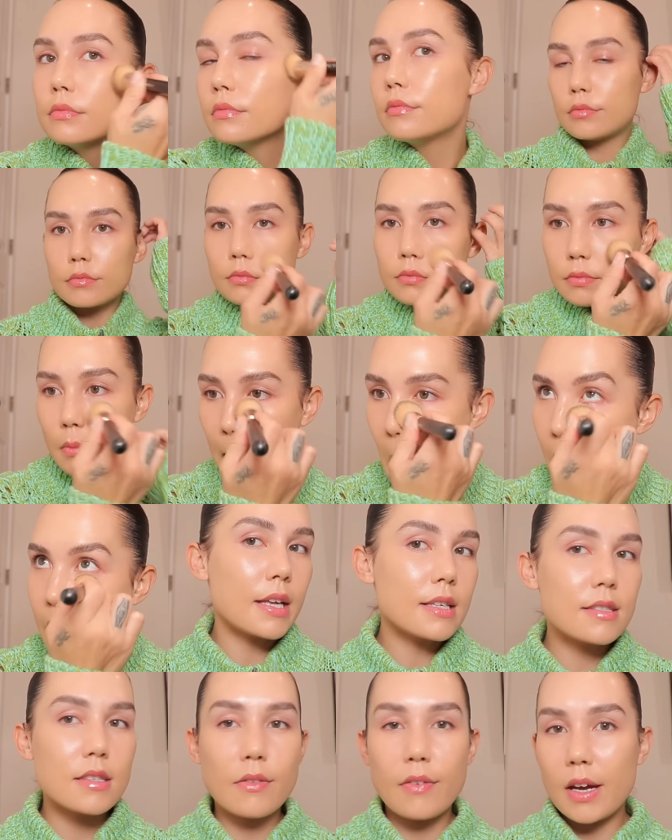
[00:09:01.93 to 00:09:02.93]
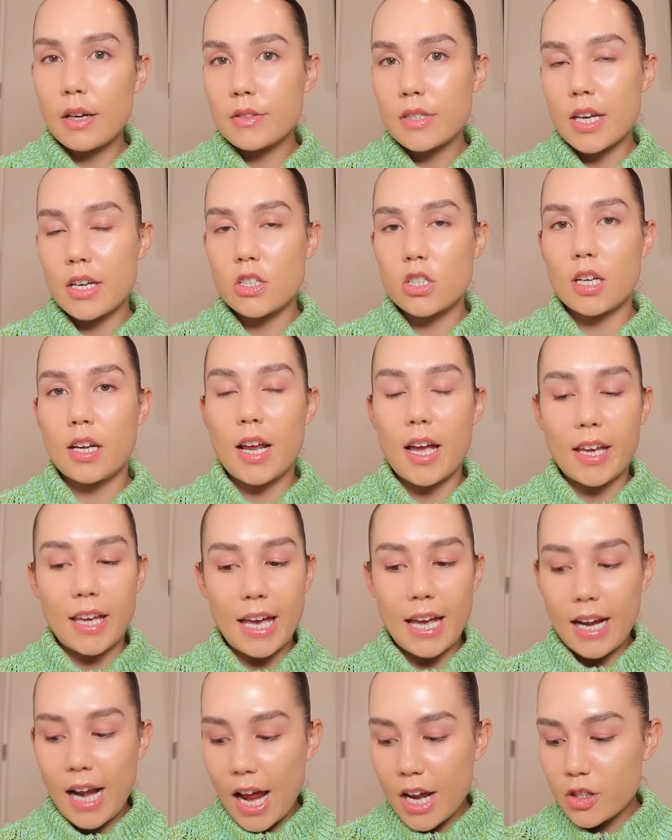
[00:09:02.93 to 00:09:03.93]
All right, so that's the foundation.
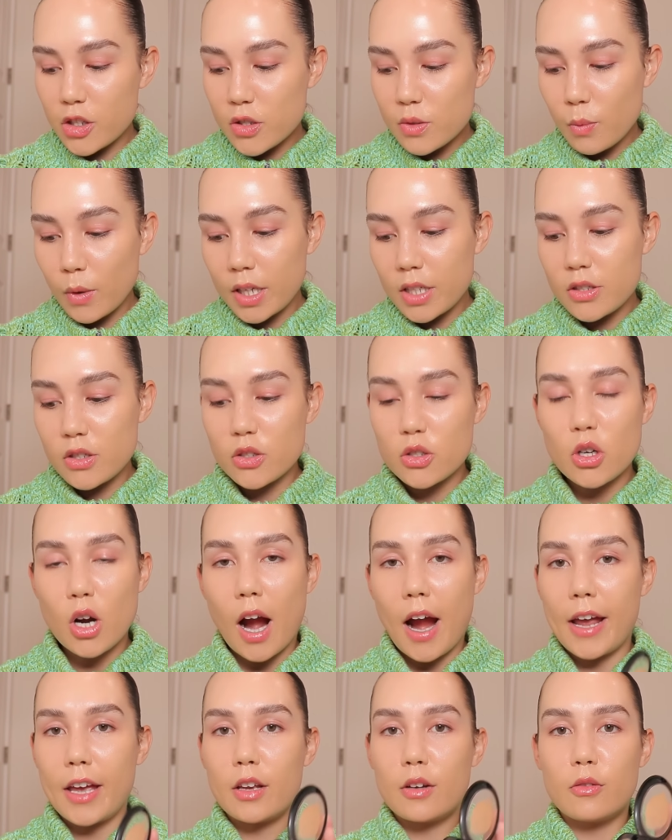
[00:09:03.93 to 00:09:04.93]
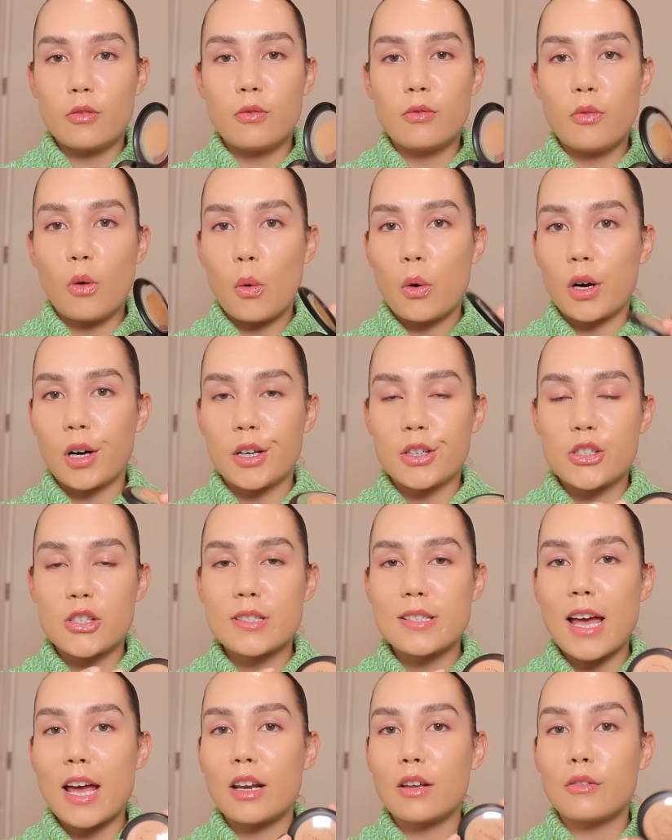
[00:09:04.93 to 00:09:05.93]
Again, I just wanted to try it for
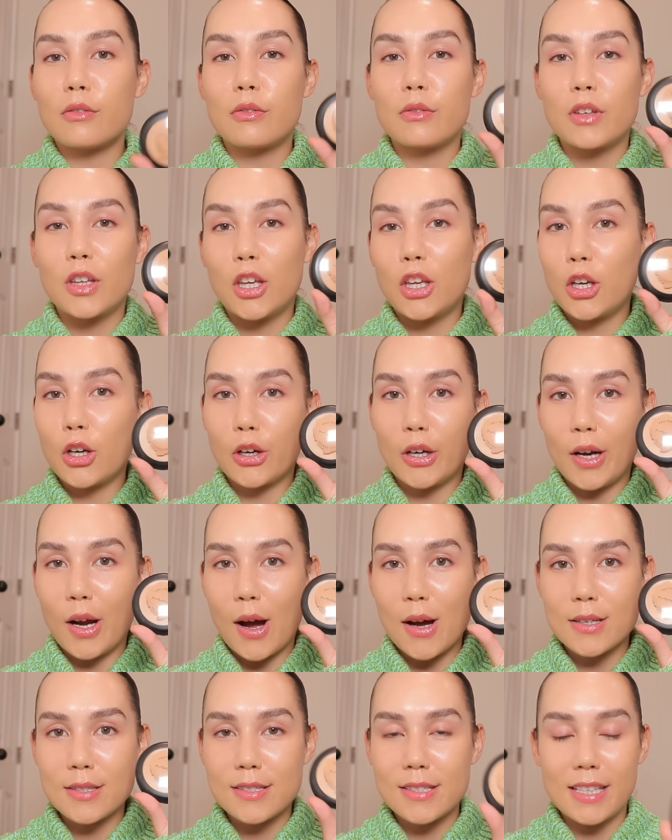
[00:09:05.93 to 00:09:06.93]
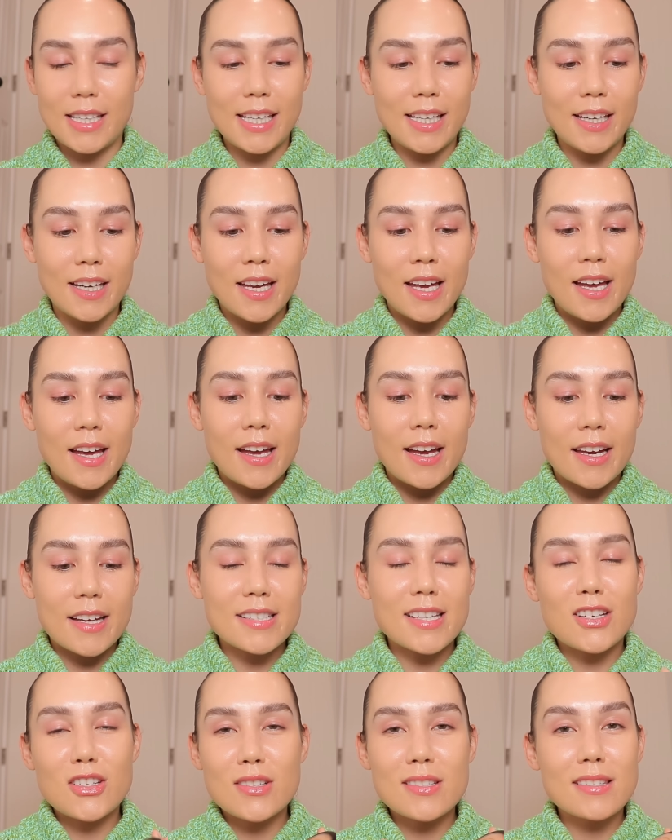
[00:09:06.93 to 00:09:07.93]
just out of curiosity,
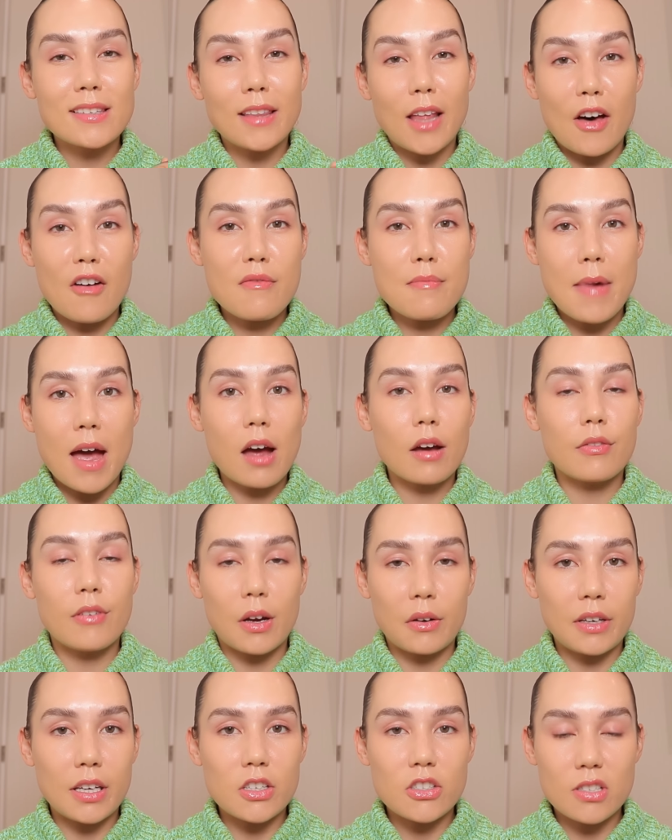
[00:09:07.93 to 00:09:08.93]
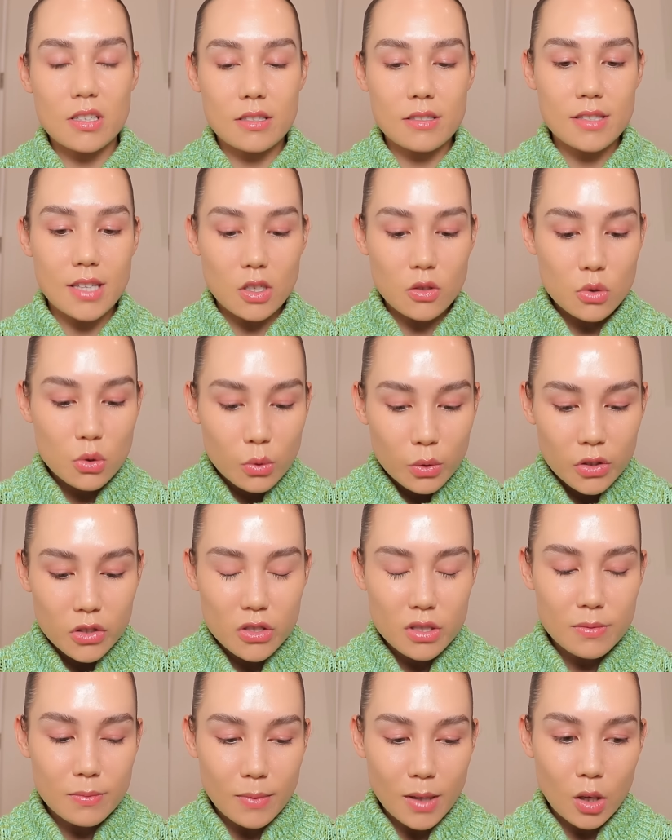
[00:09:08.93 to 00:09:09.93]
because I just love MAC foundations. They truly
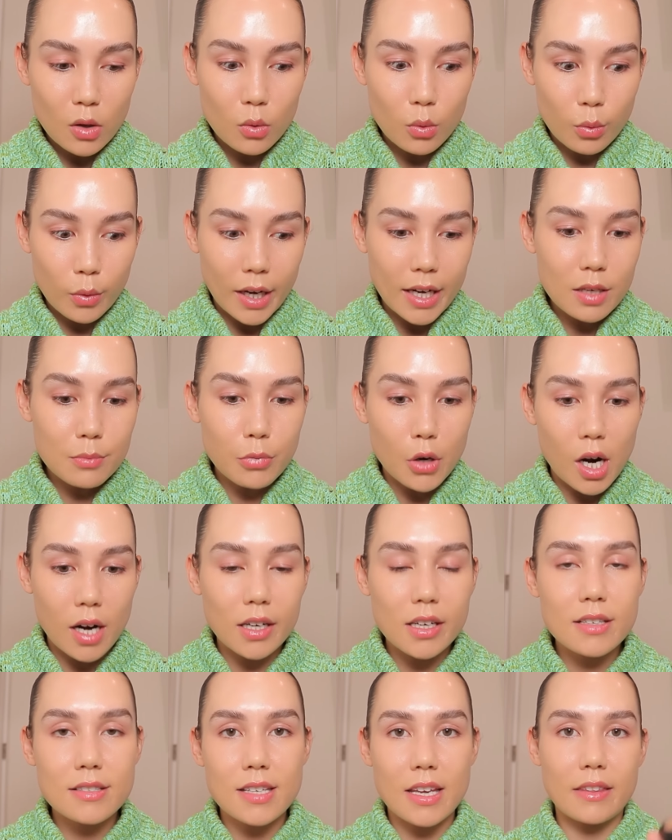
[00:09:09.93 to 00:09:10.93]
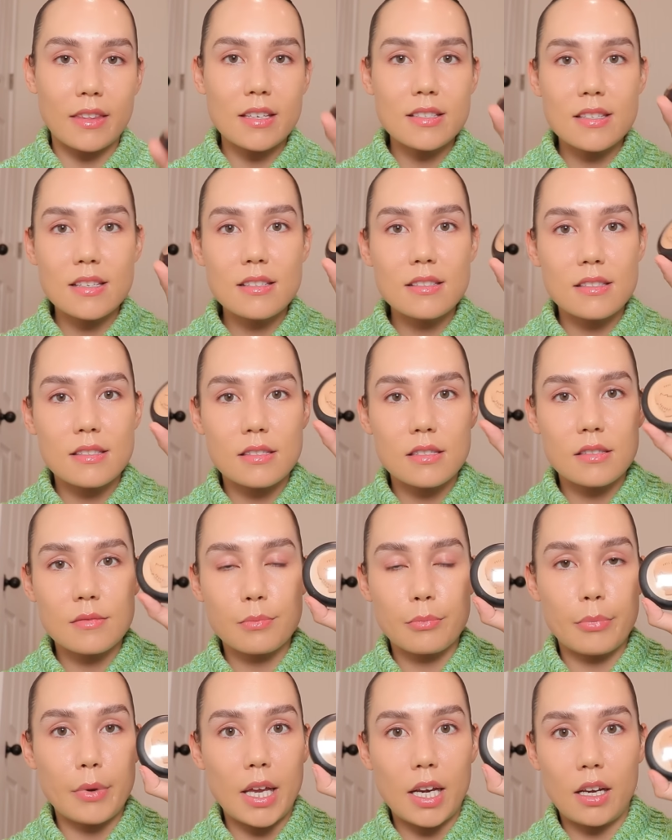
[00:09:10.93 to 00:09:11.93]
just make great products, and this has
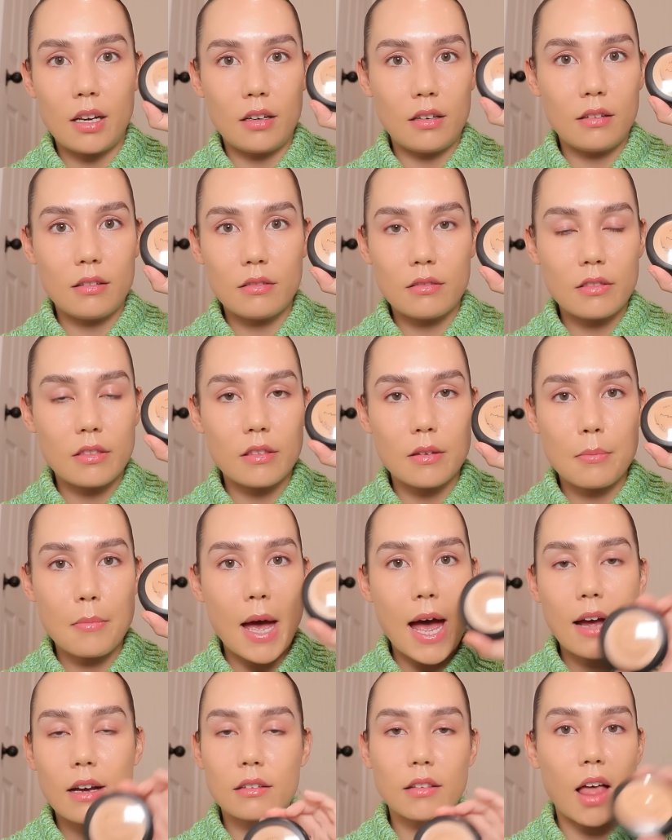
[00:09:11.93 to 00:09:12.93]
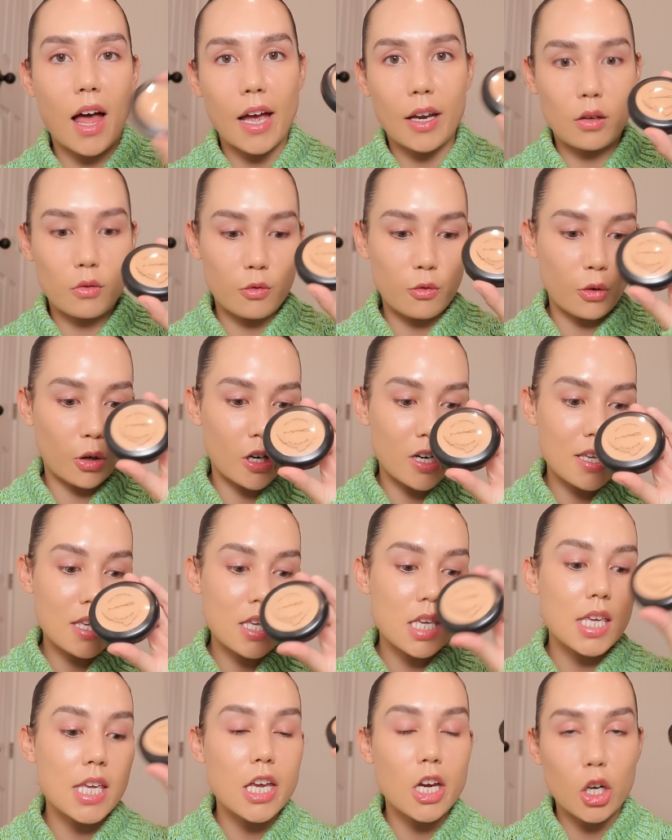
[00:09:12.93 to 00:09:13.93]
been in the MAC line for
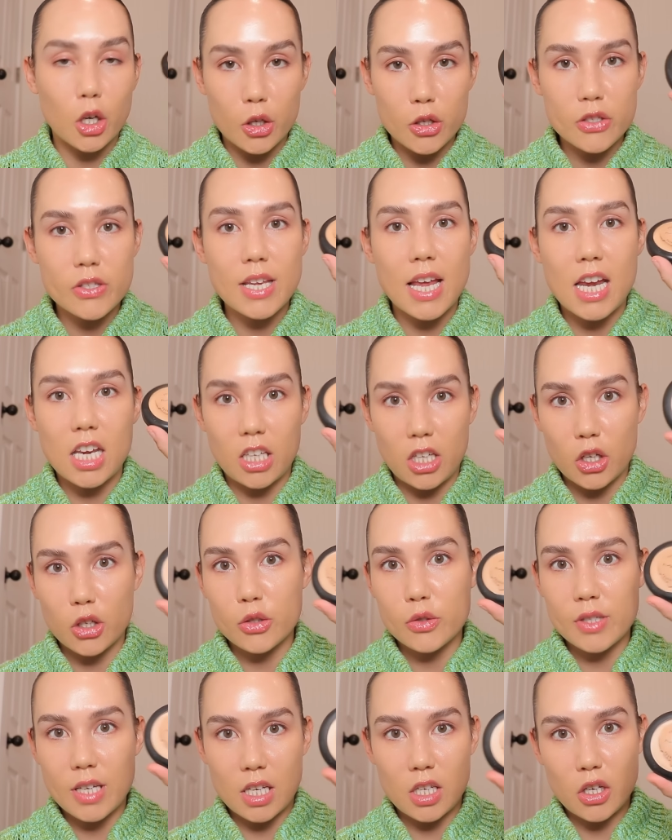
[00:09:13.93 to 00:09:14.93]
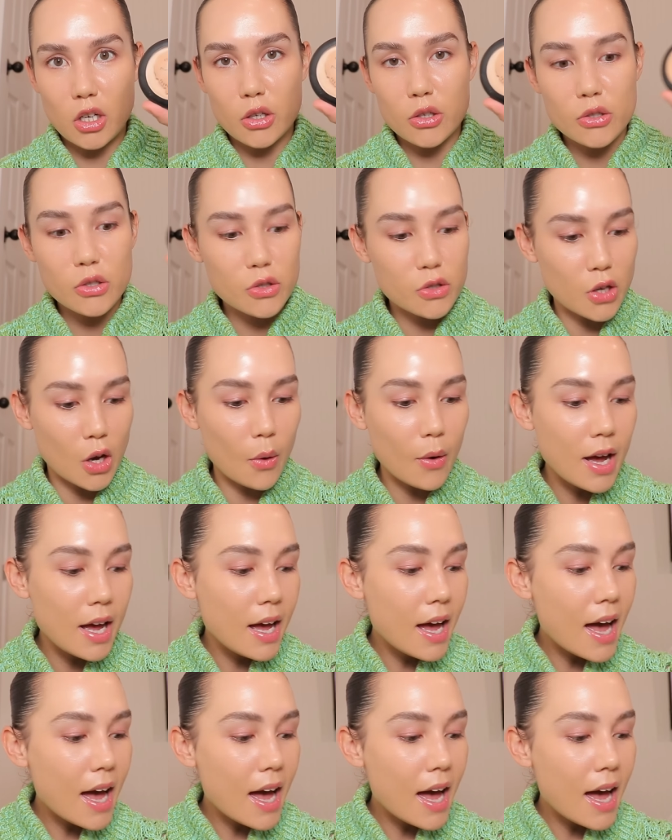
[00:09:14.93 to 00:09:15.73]
years and years and years. So